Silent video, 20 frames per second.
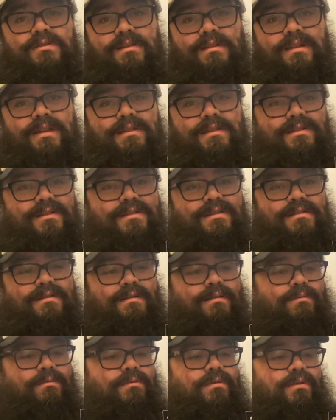and that's
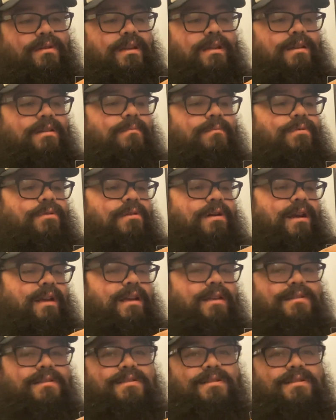a really good price.